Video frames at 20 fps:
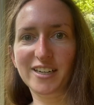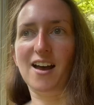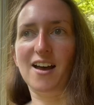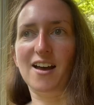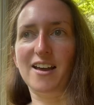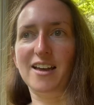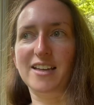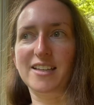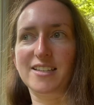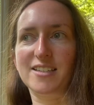
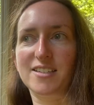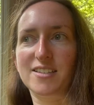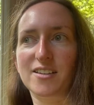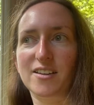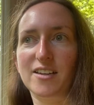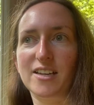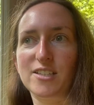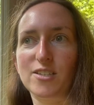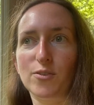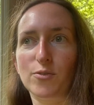
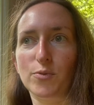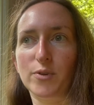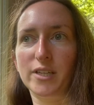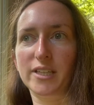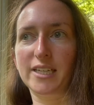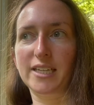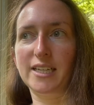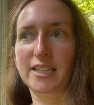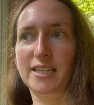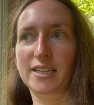It's a
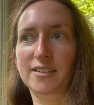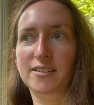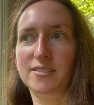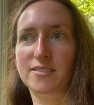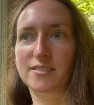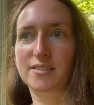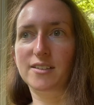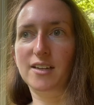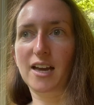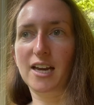really
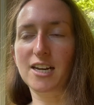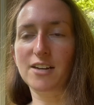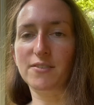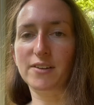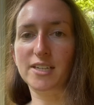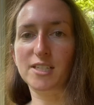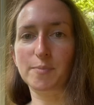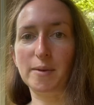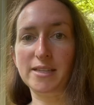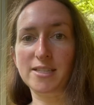kind of
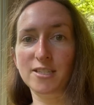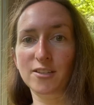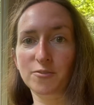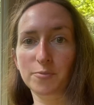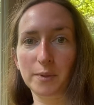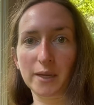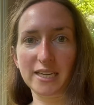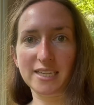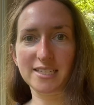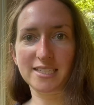expensive
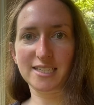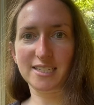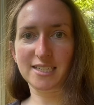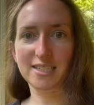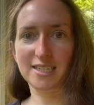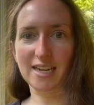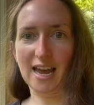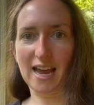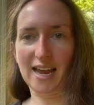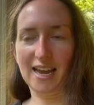place to
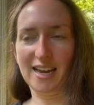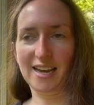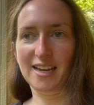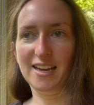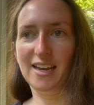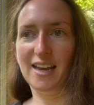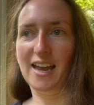stay,